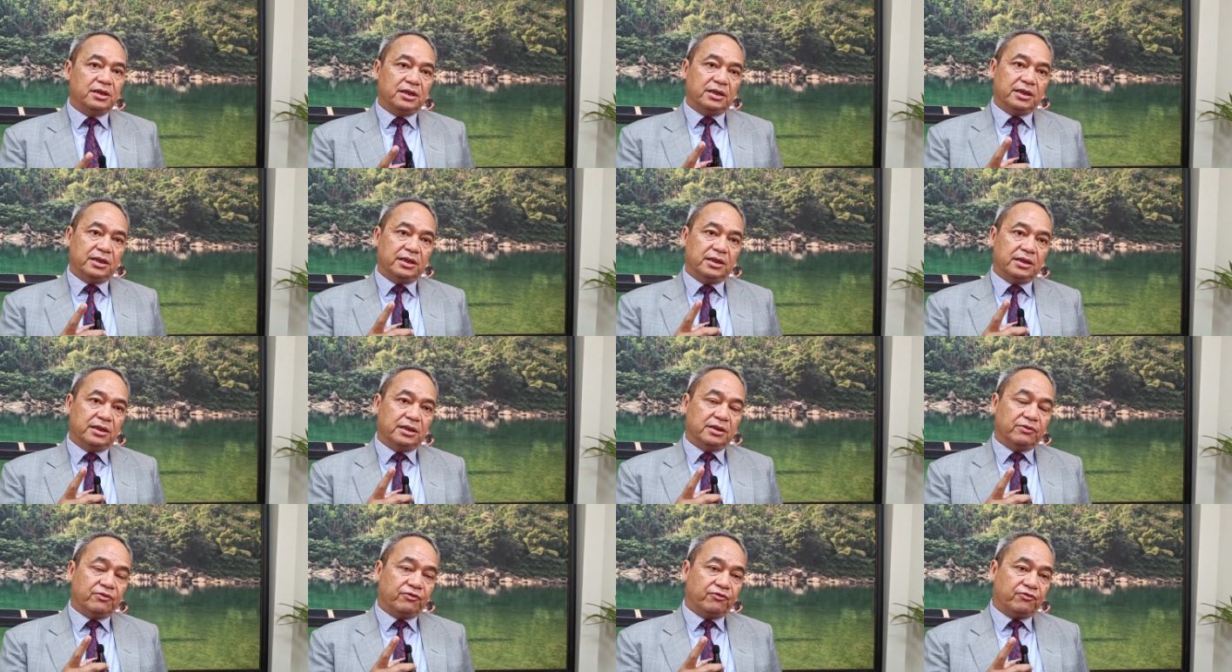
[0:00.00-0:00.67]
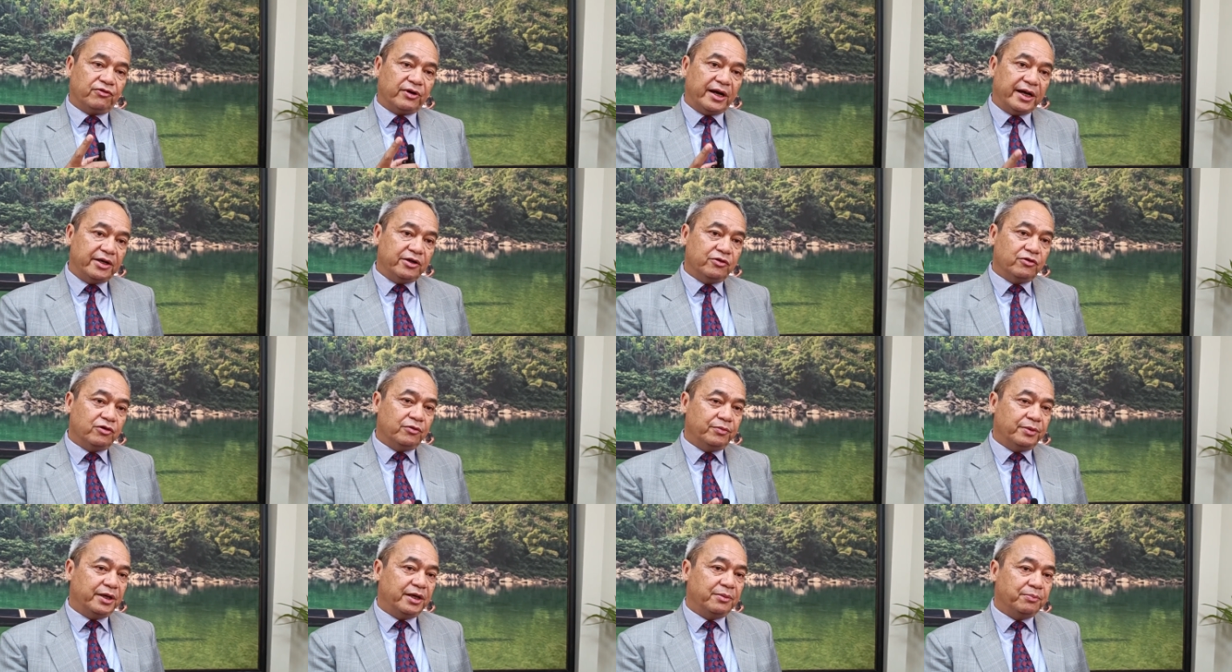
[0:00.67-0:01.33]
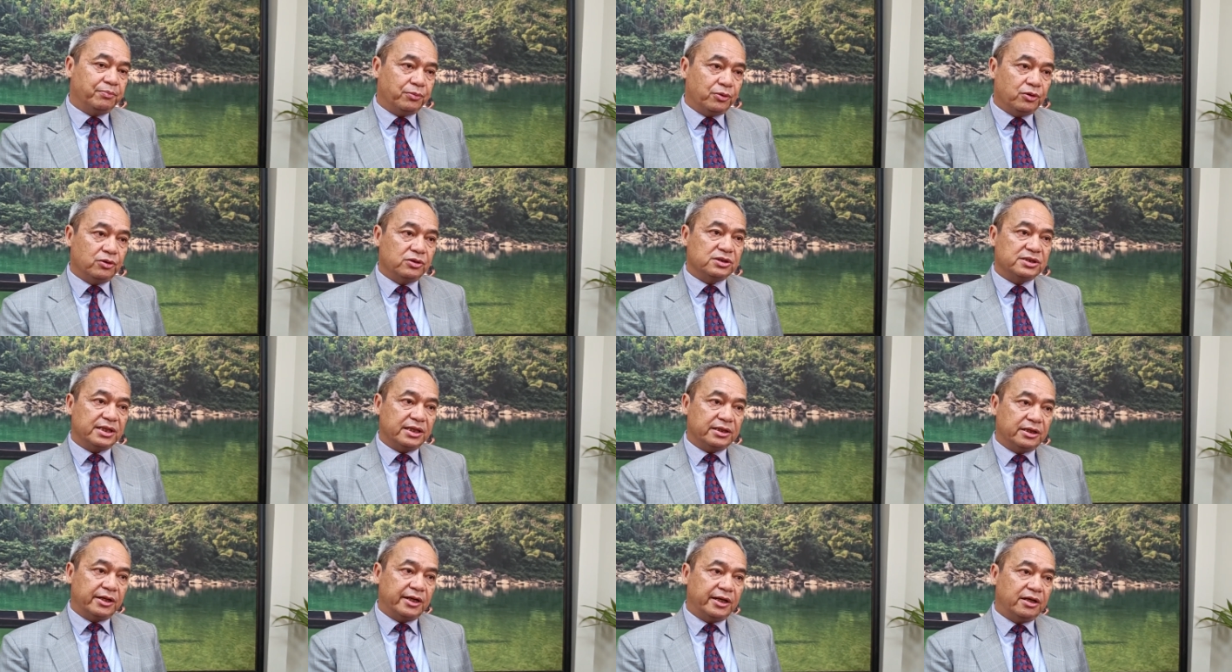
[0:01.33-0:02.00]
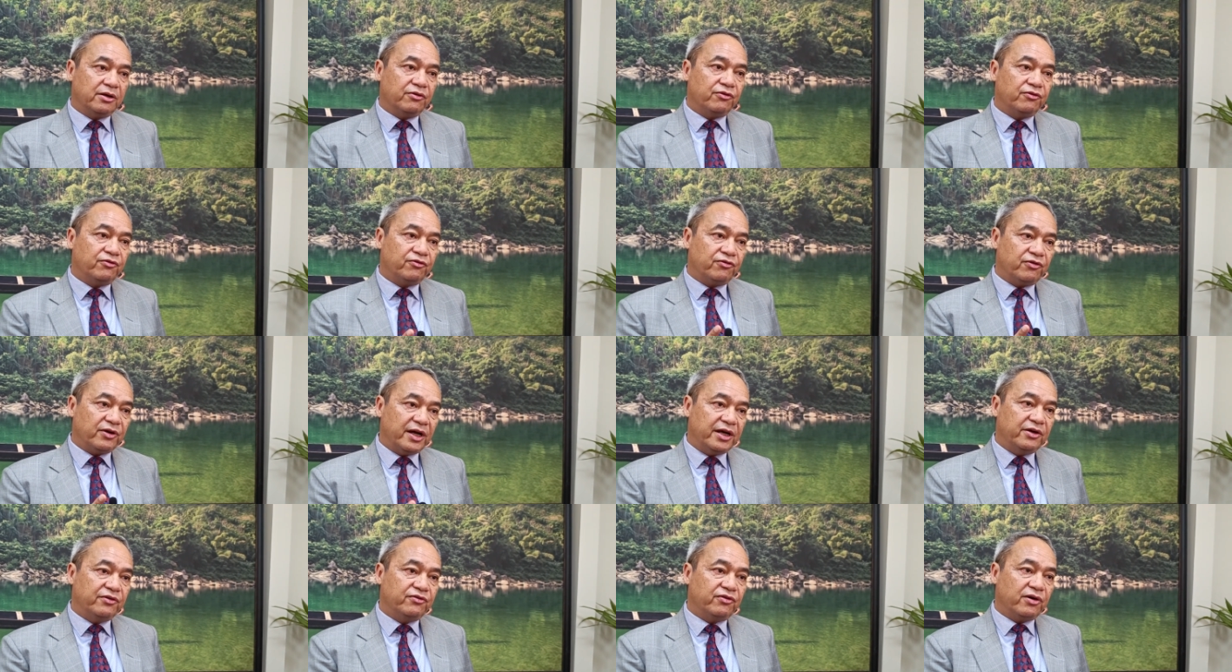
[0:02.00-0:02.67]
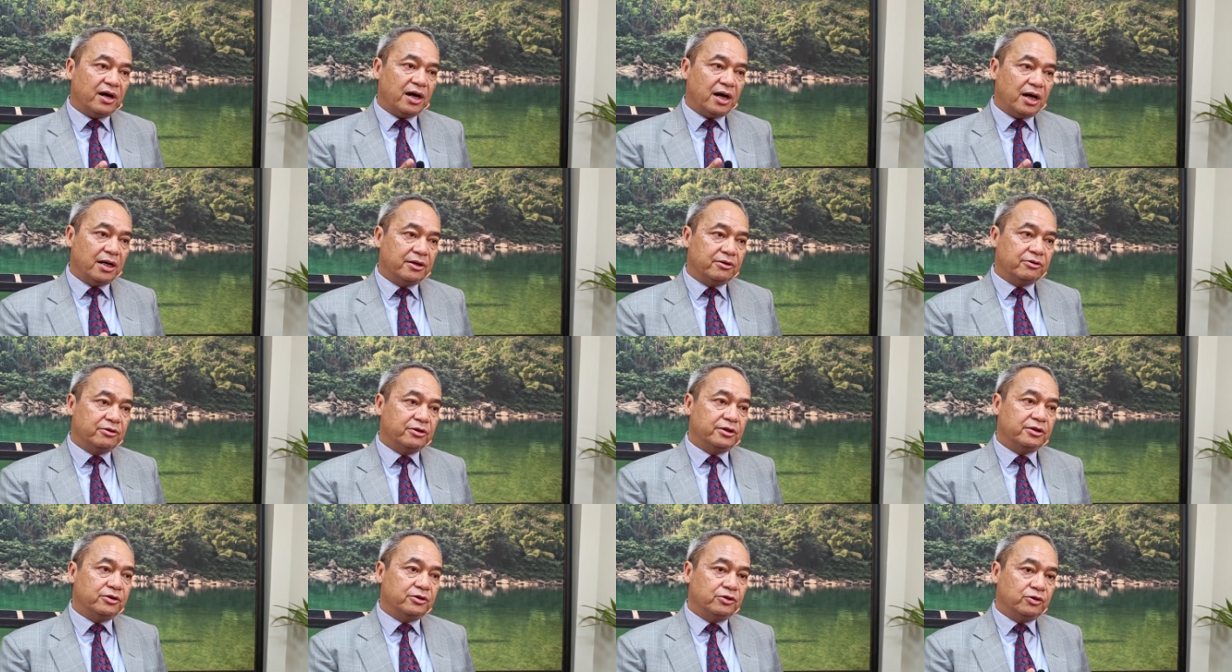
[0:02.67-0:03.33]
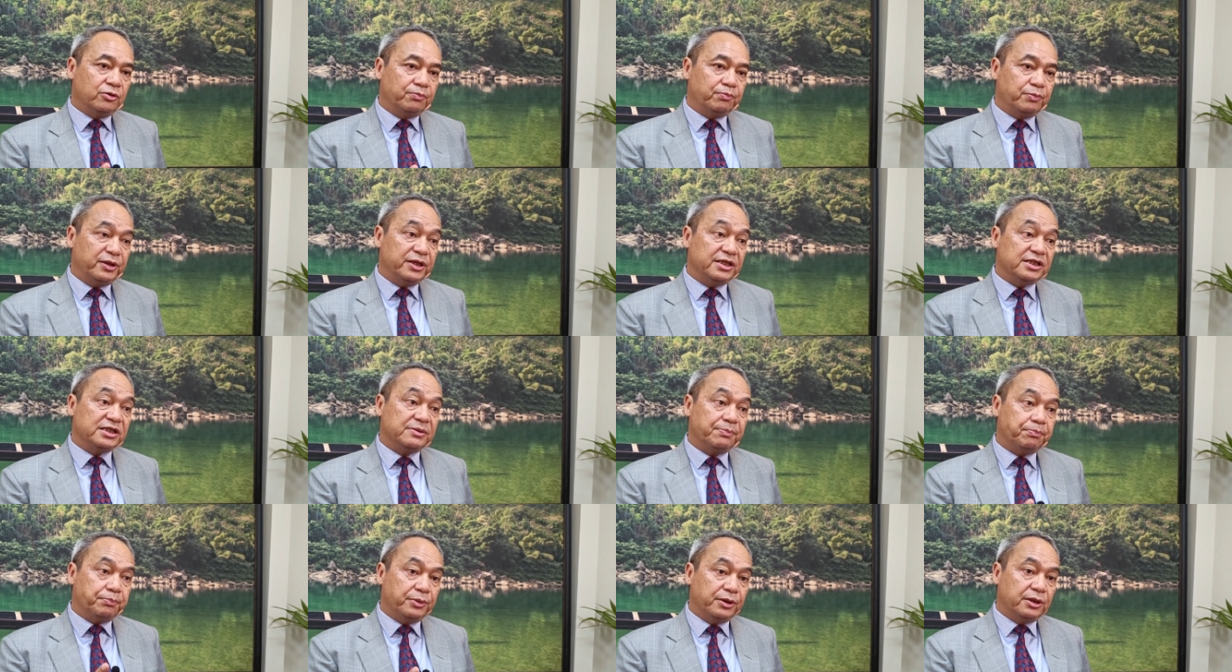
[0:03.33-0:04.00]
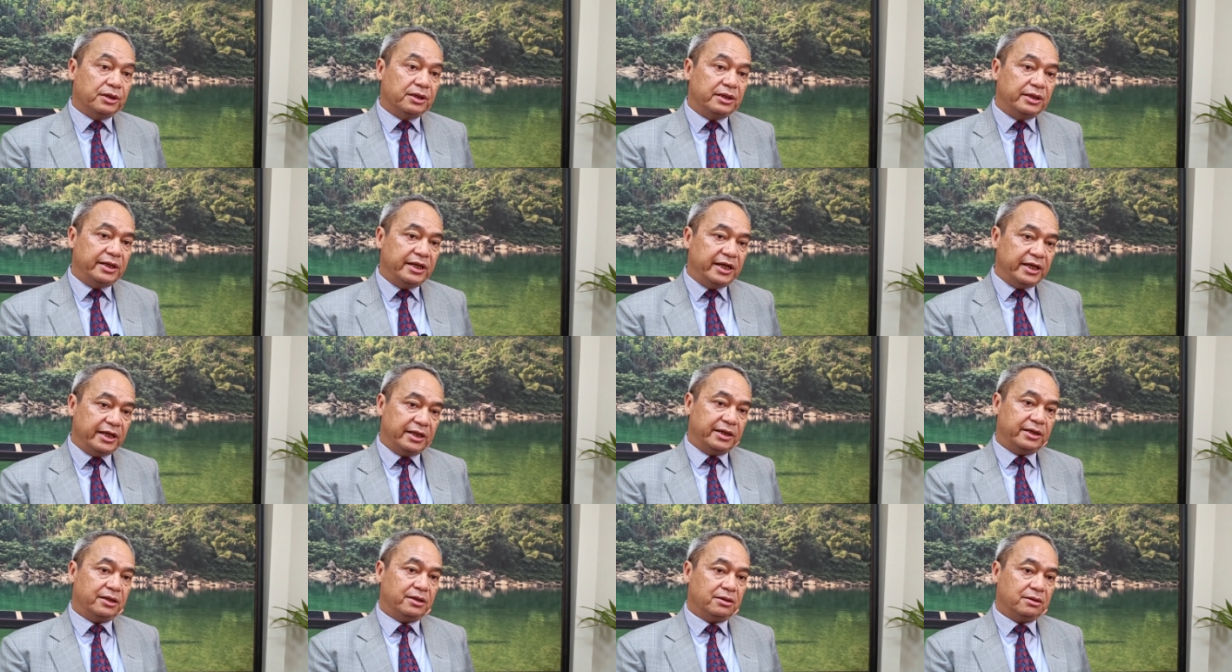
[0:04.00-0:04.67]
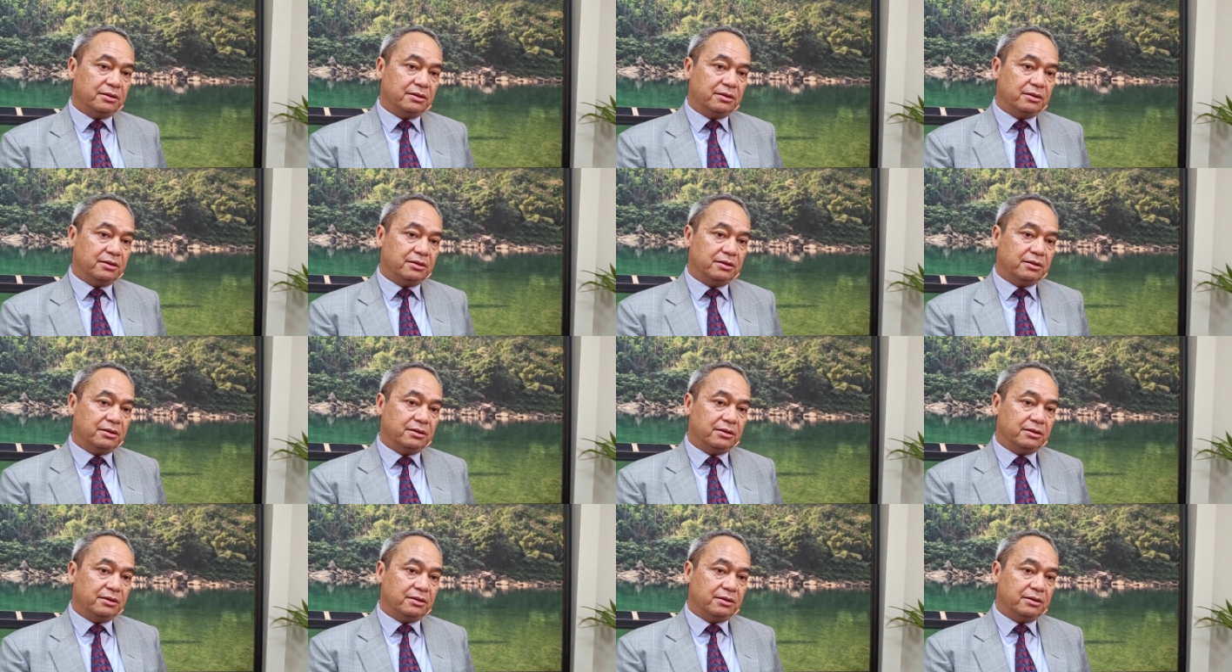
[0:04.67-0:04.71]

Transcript: uh, fine will be imposed at the rate of 500 rupees per day.